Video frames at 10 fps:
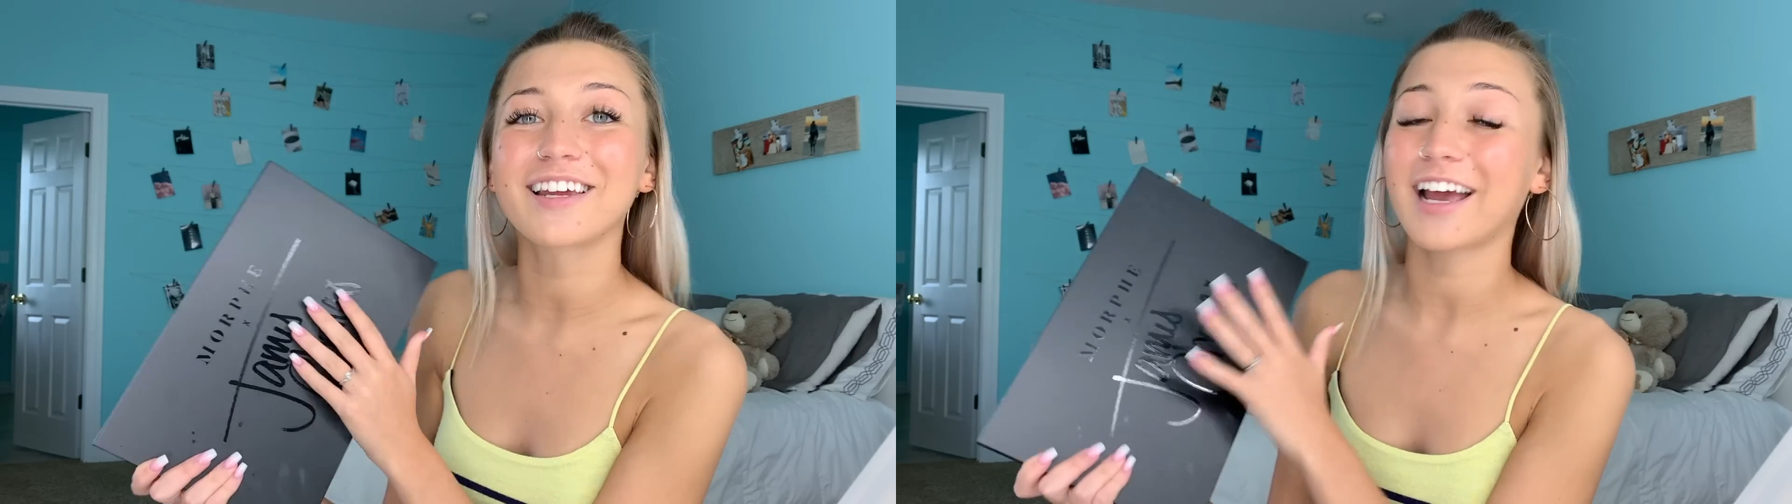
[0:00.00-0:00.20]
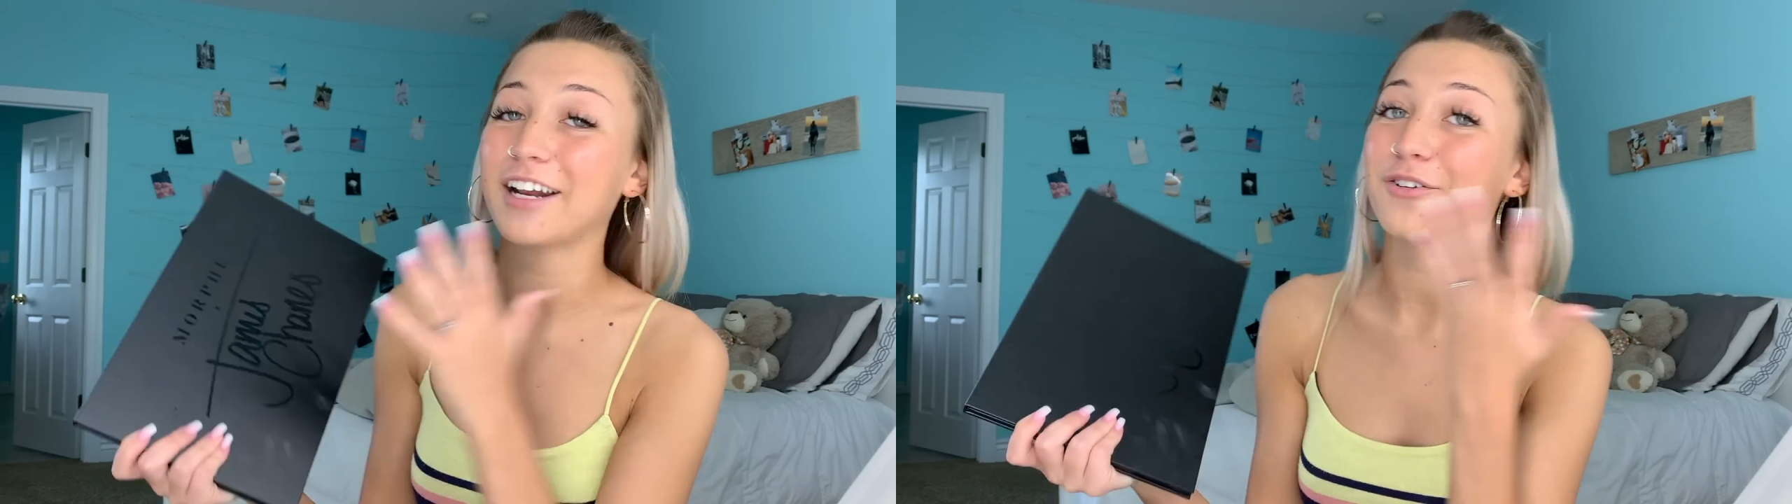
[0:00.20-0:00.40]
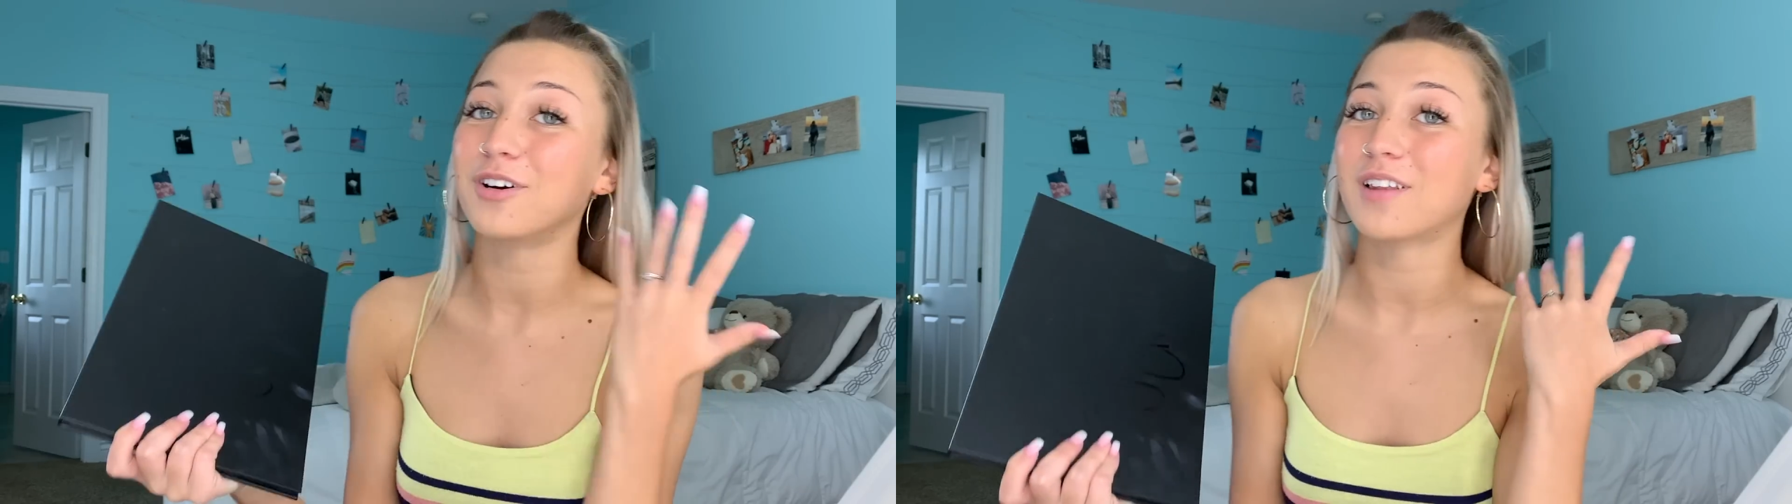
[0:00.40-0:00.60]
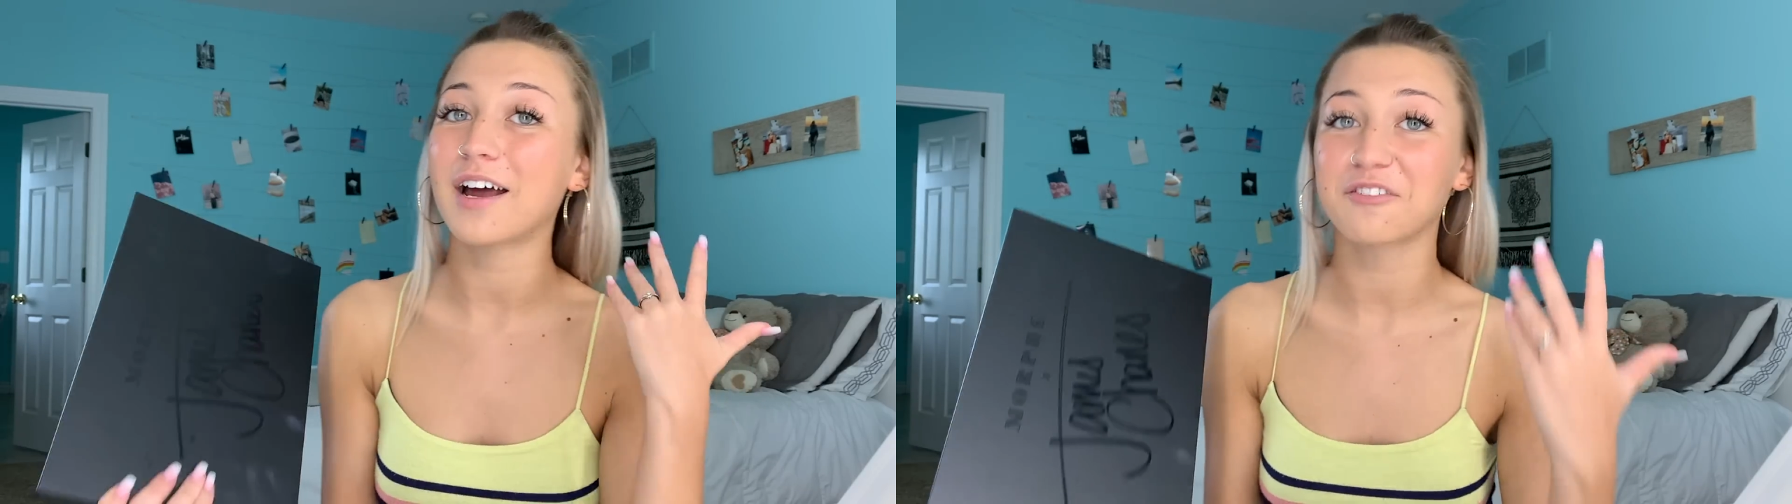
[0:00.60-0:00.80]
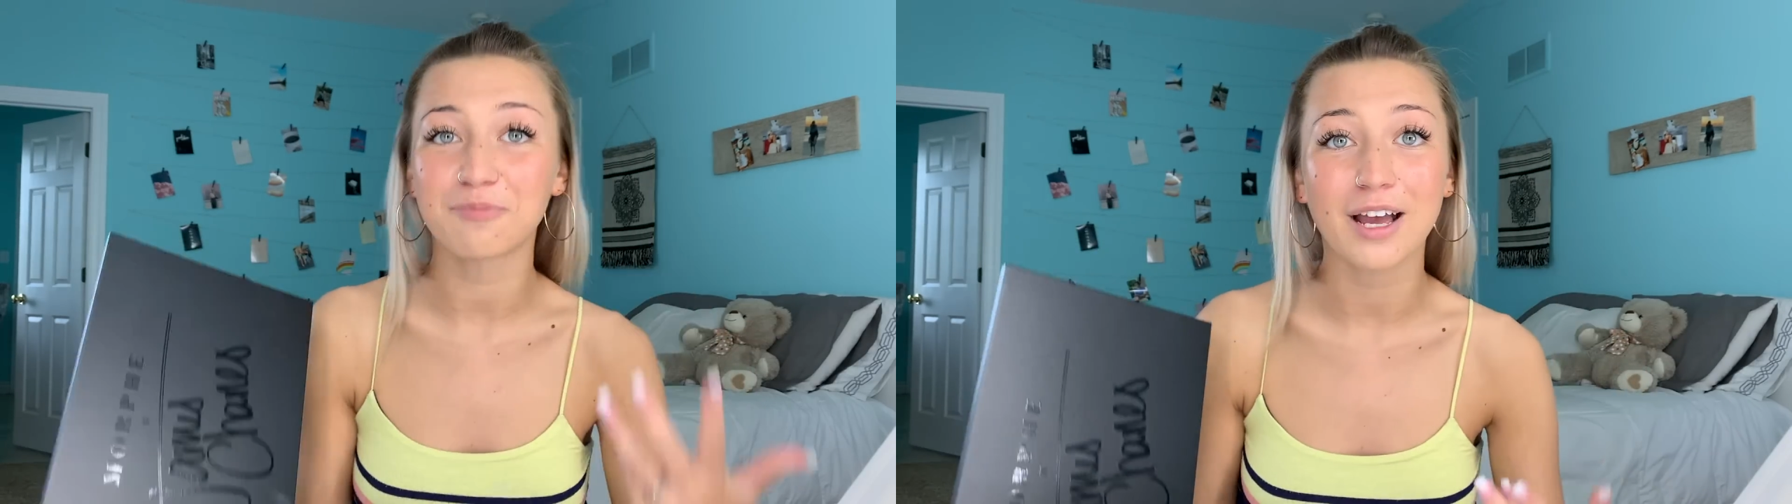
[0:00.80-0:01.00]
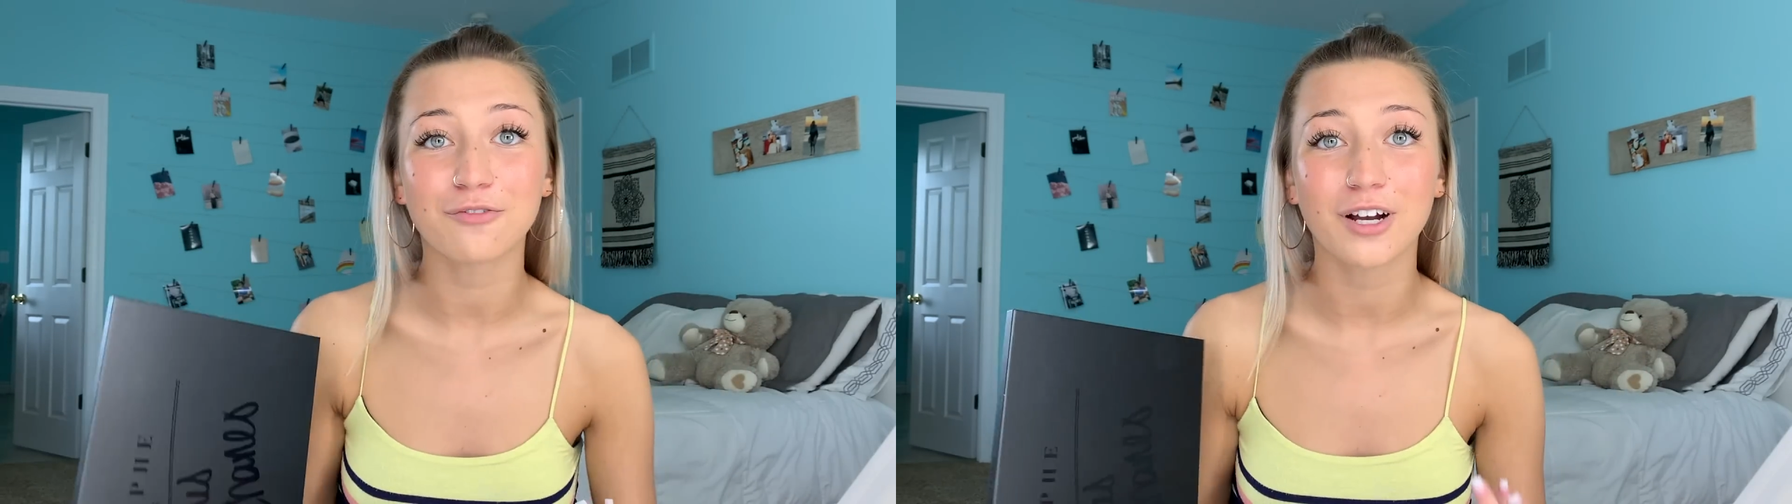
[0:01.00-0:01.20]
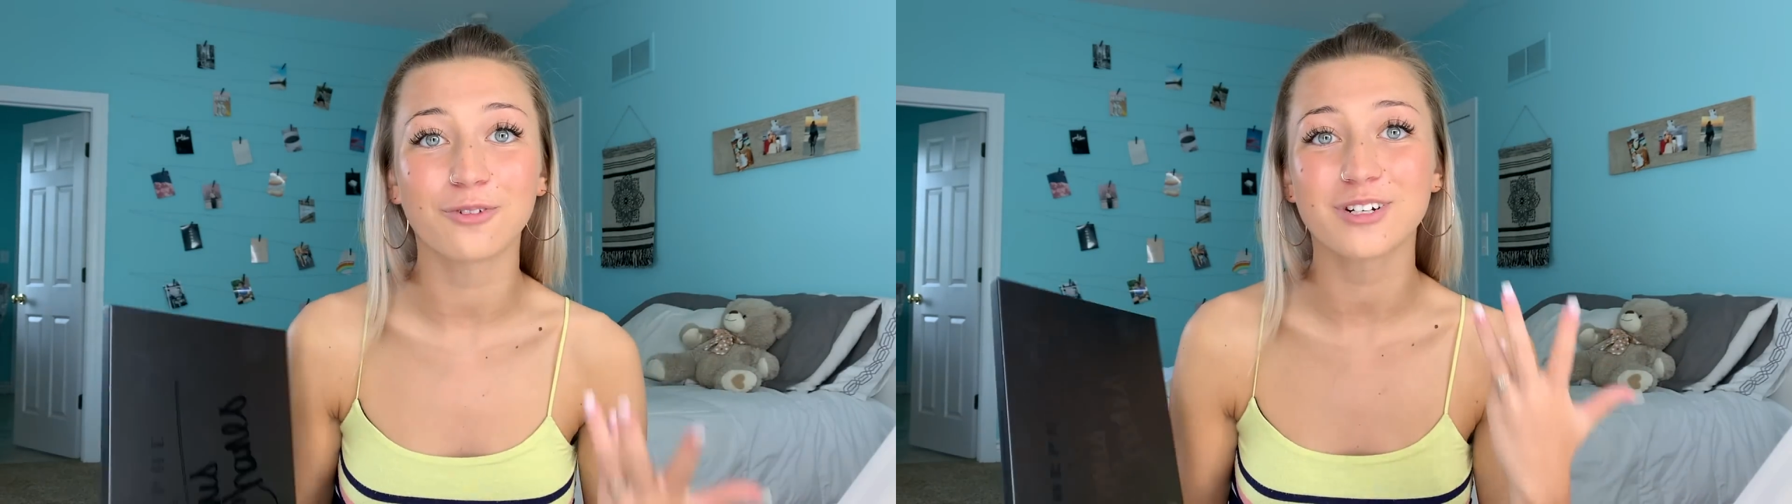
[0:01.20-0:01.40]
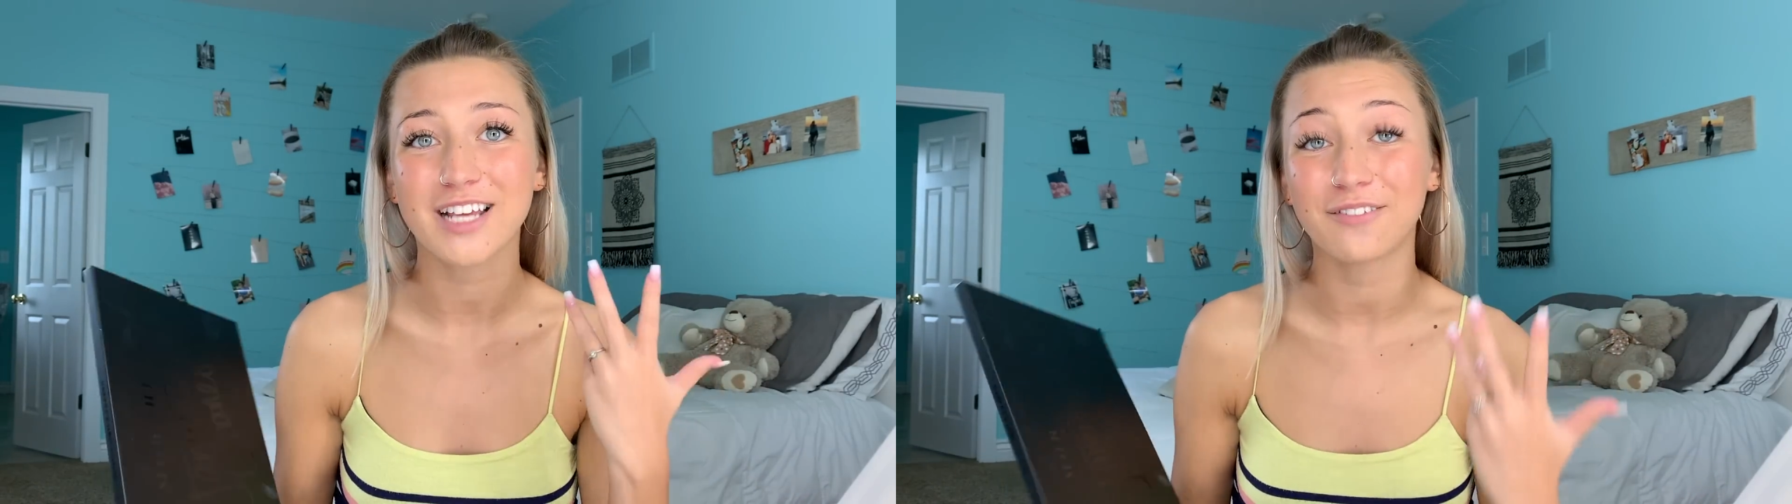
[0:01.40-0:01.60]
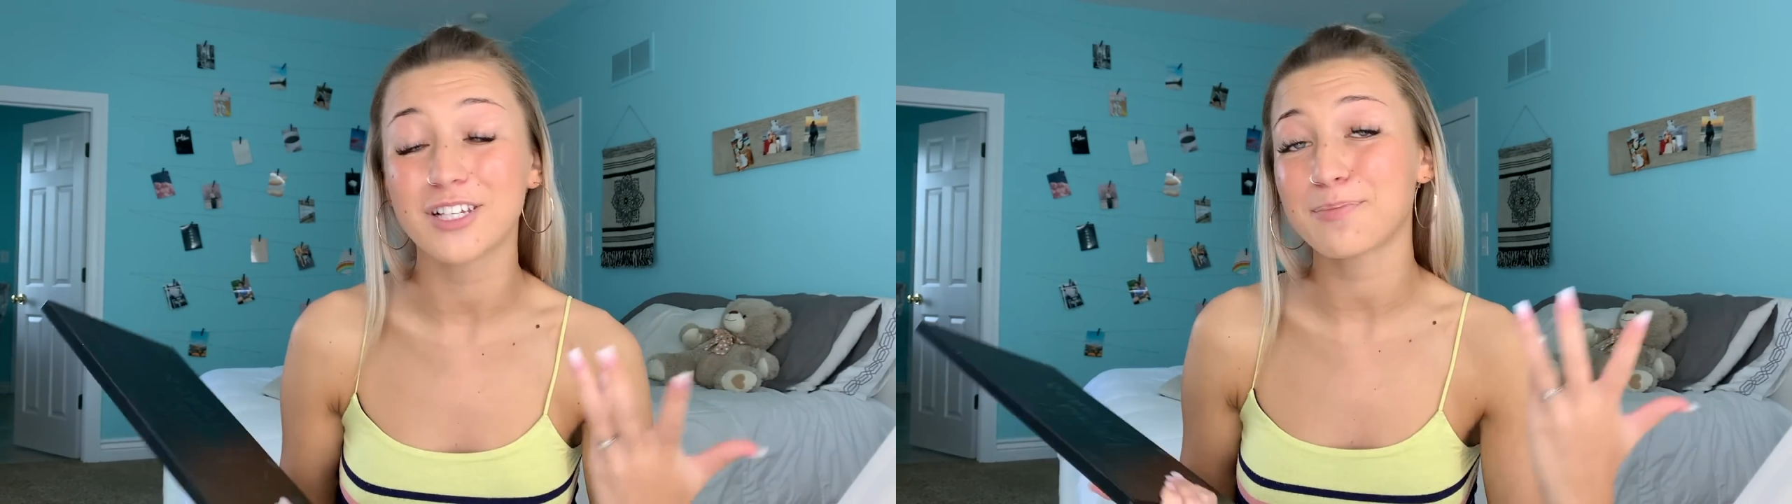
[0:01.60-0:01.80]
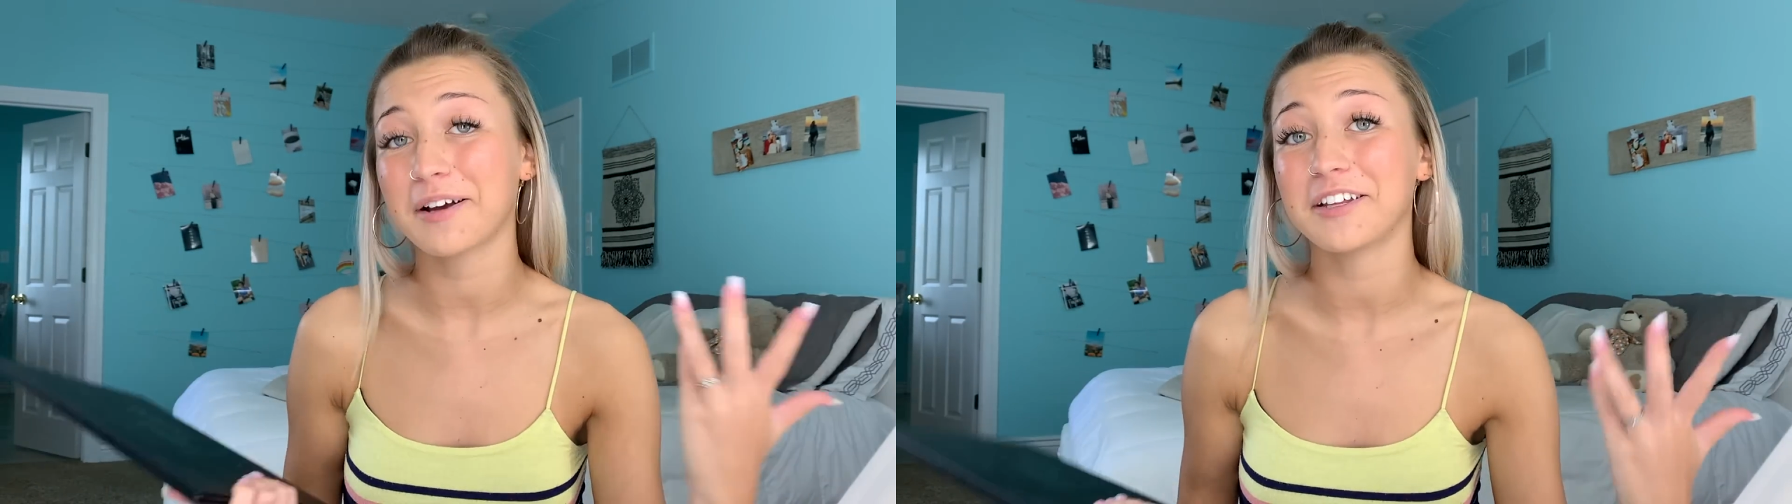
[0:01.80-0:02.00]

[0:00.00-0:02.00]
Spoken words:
I know a lot of my followers have this palette